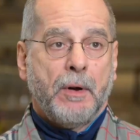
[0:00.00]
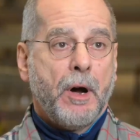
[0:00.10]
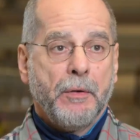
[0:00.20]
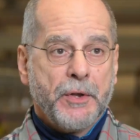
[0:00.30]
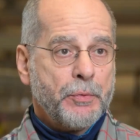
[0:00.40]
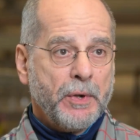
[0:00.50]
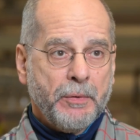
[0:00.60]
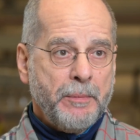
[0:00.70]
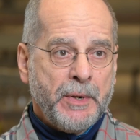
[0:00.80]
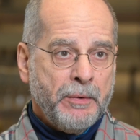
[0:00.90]
All this
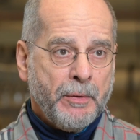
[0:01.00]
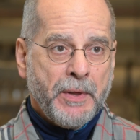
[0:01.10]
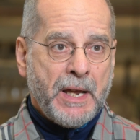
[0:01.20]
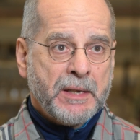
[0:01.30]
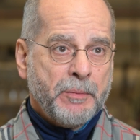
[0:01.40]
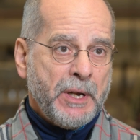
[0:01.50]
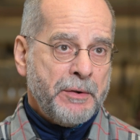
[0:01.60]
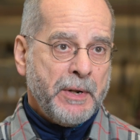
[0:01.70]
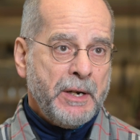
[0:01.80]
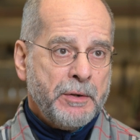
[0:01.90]
work we've been doing with acid
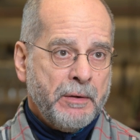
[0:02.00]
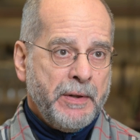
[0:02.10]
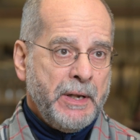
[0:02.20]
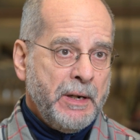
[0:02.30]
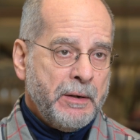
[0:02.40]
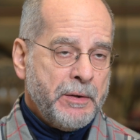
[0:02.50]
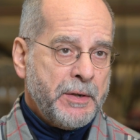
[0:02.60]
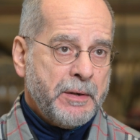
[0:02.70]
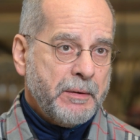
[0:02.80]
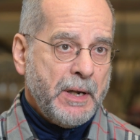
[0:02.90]
mine drainage over the
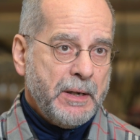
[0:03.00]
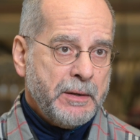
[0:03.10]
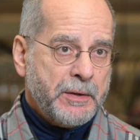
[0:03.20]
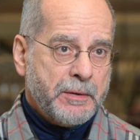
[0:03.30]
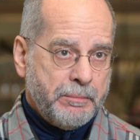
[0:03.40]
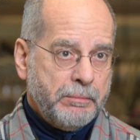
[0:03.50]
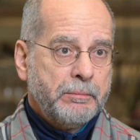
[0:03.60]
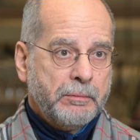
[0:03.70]
years has